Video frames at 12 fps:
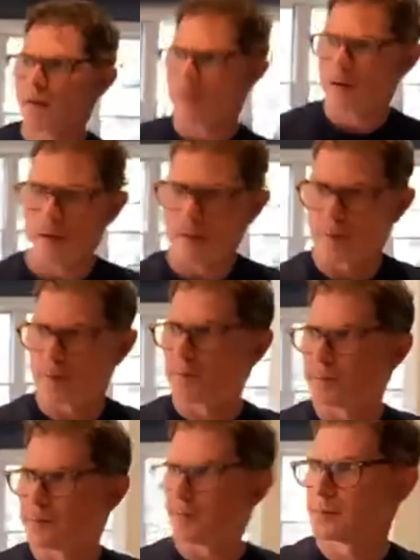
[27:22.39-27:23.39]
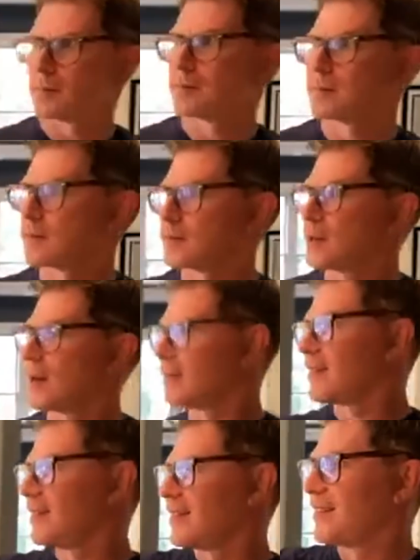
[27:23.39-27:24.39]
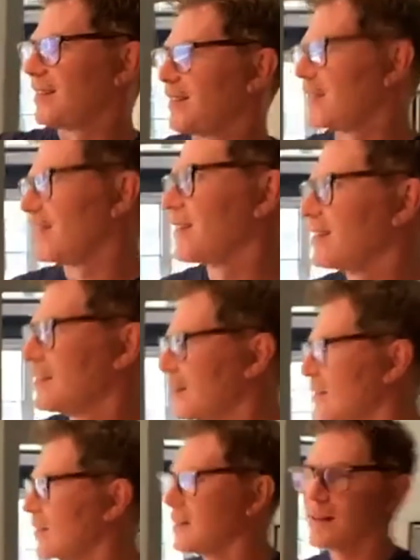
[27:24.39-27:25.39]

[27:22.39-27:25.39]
Awesome. Let's see here.